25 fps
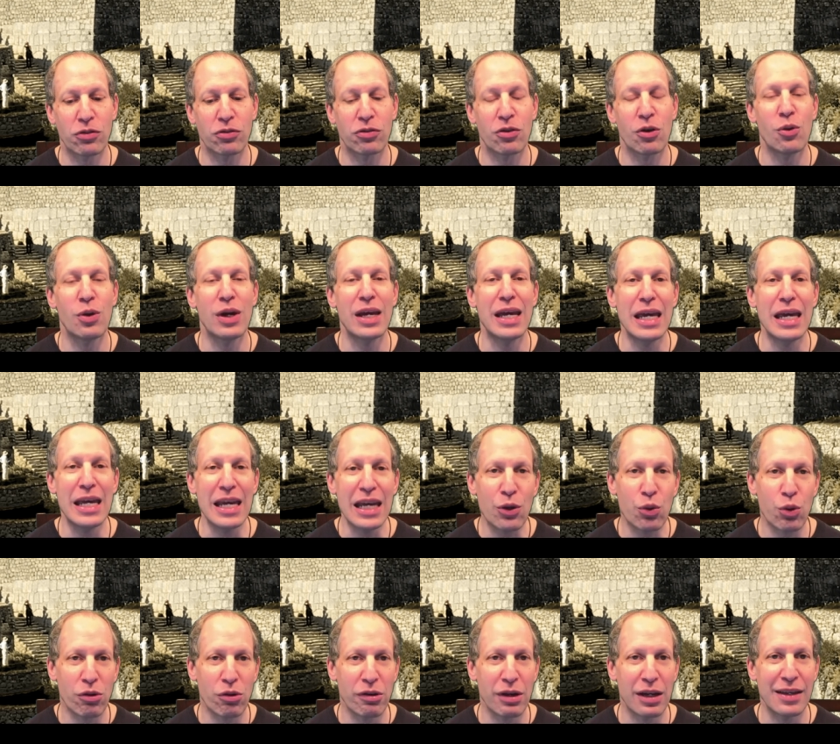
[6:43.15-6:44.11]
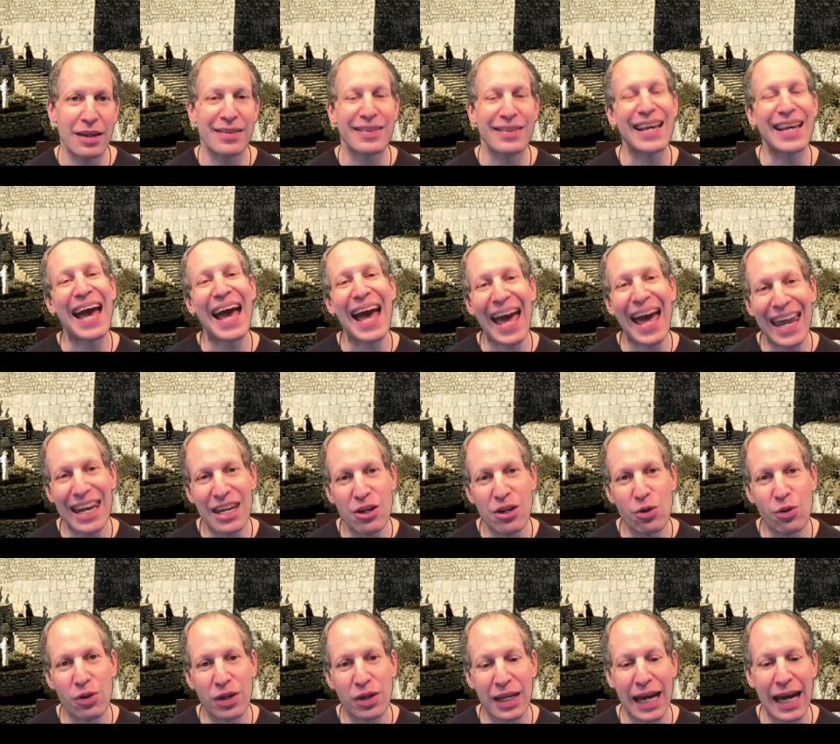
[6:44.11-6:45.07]
So inquiries and
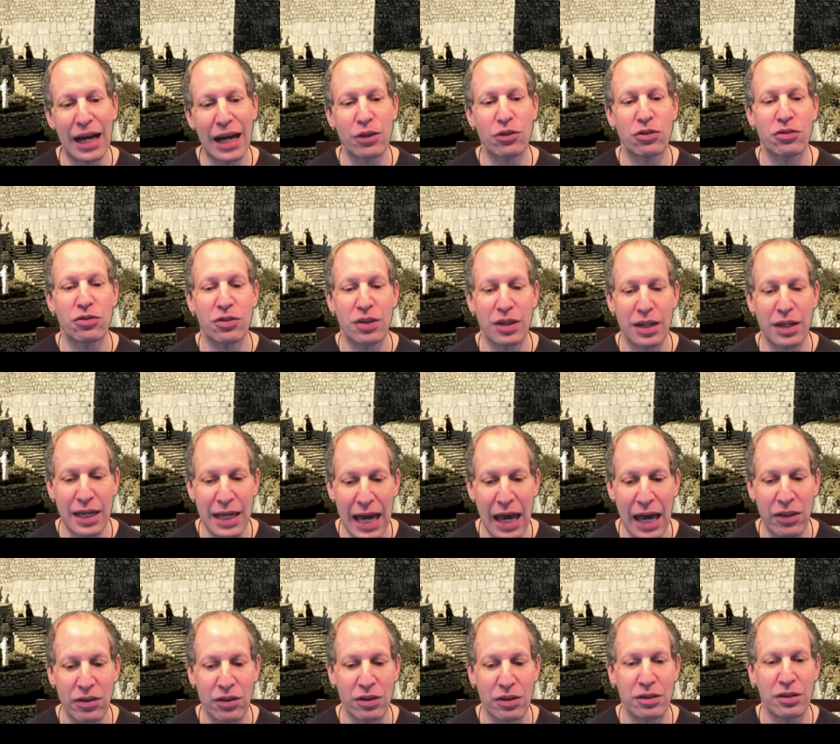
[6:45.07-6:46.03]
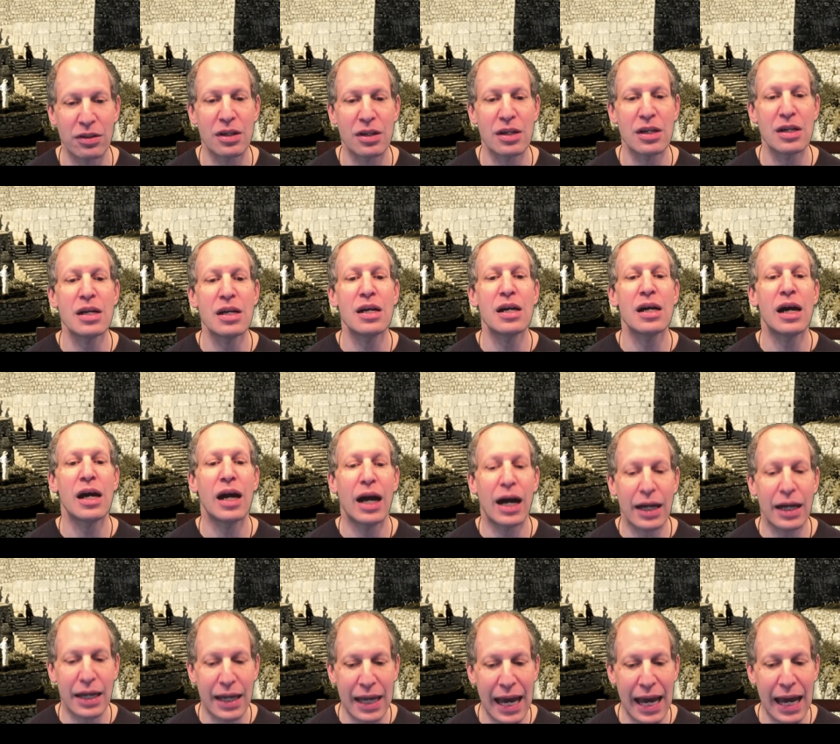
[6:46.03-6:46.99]
new accounts together
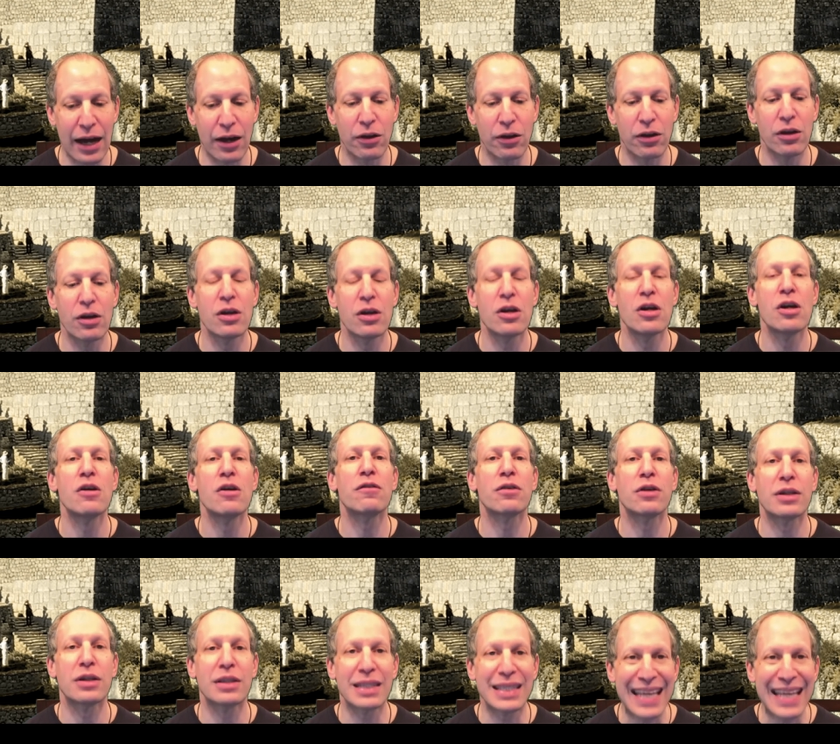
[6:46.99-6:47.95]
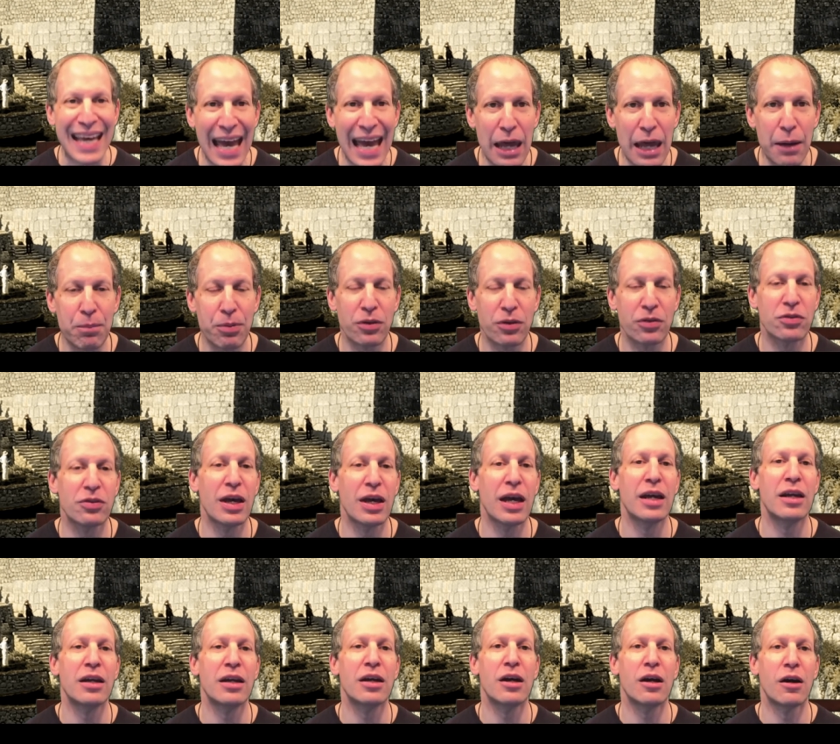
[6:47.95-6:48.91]
account for
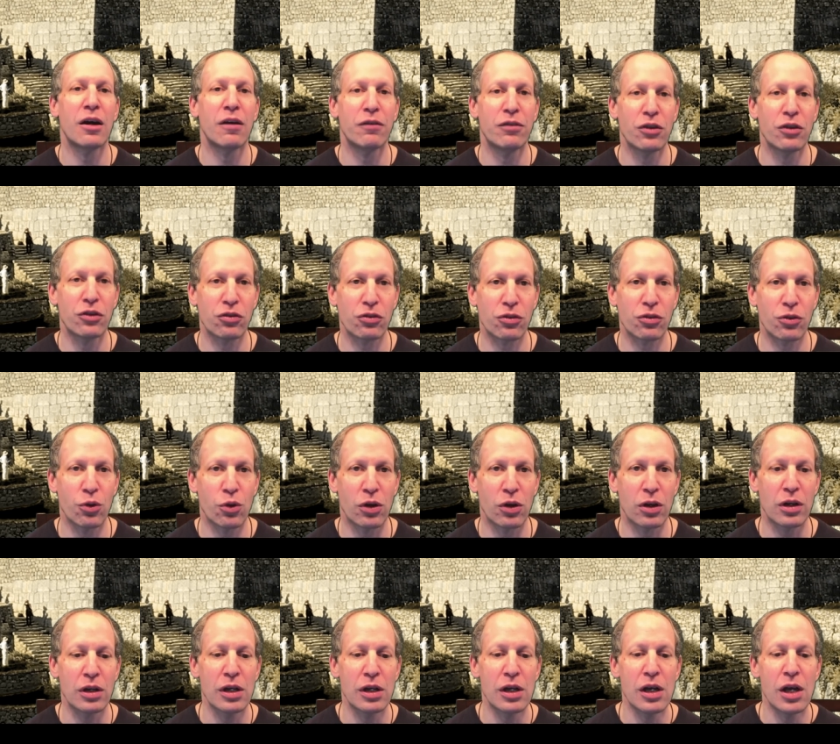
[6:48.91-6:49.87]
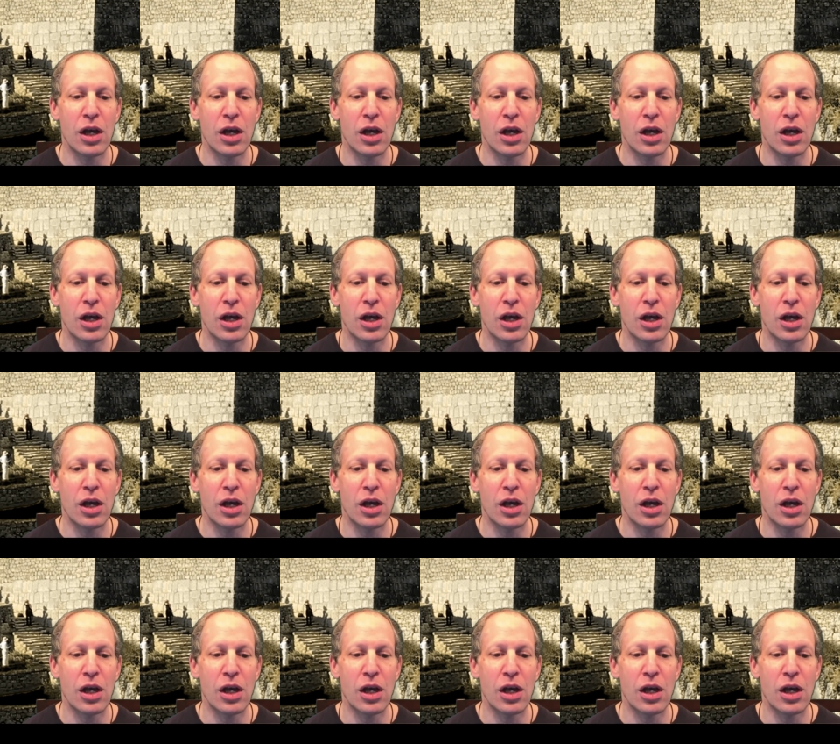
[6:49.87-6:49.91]
10% of your score.